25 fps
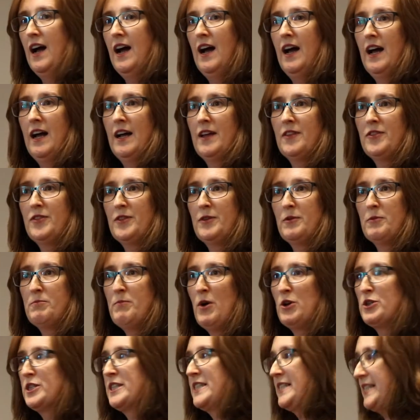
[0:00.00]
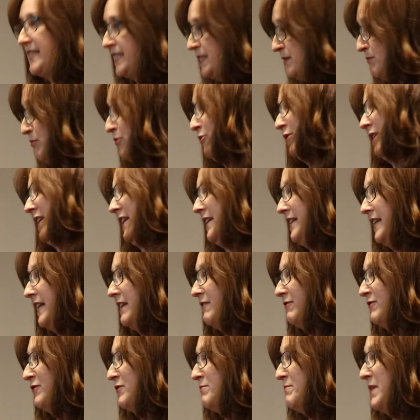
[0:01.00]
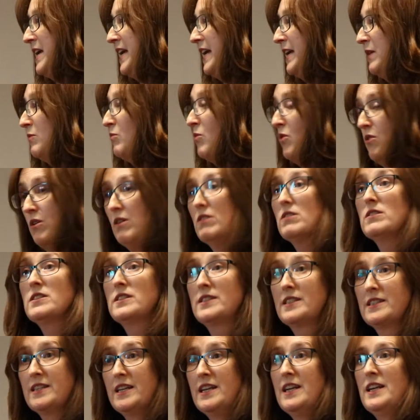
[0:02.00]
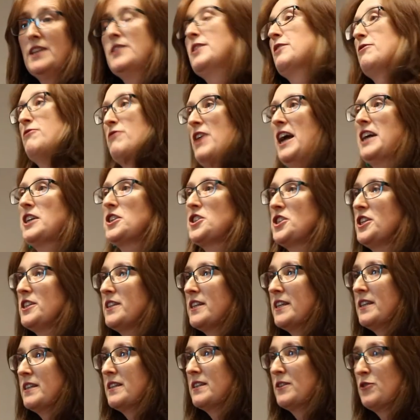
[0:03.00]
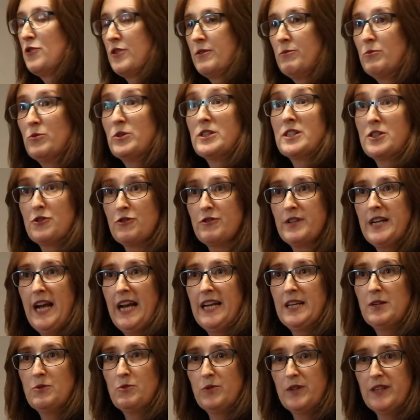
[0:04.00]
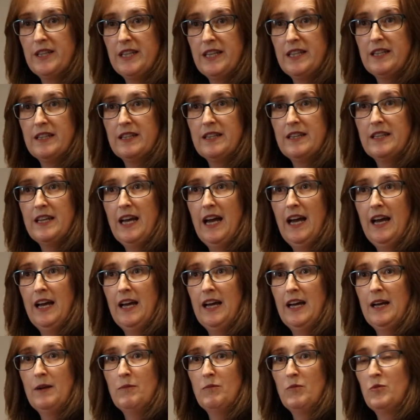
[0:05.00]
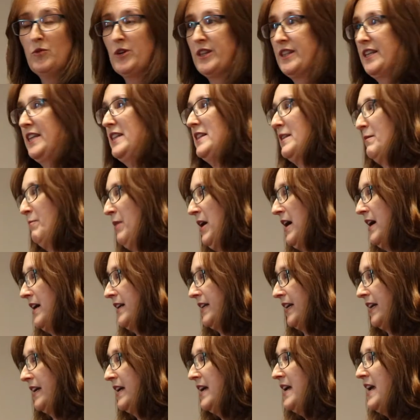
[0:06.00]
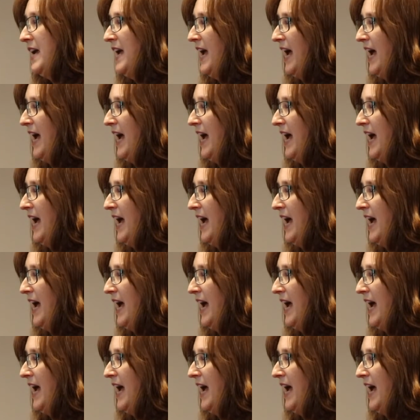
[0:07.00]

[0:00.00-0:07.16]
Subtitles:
The most disappointing thing for me was the fracture that was created within the party.